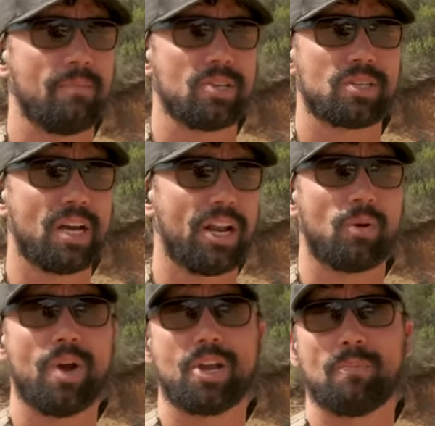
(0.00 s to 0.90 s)
as cutting
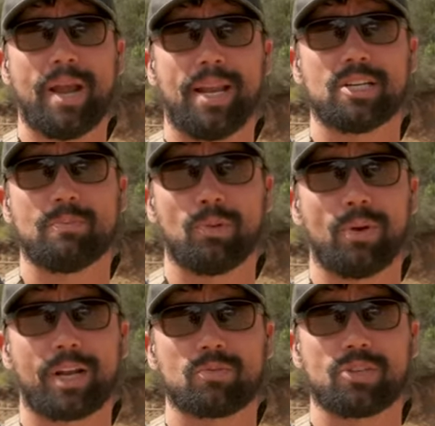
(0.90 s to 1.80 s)
away your main and
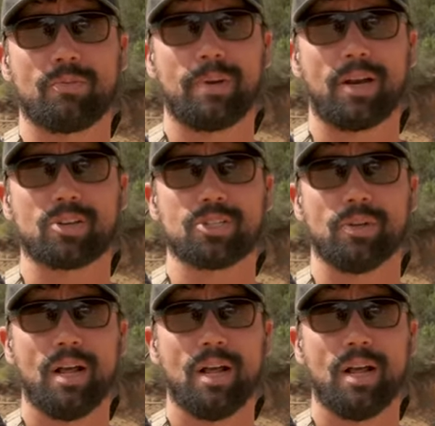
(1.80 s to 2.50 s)
deploying a reserve parachute.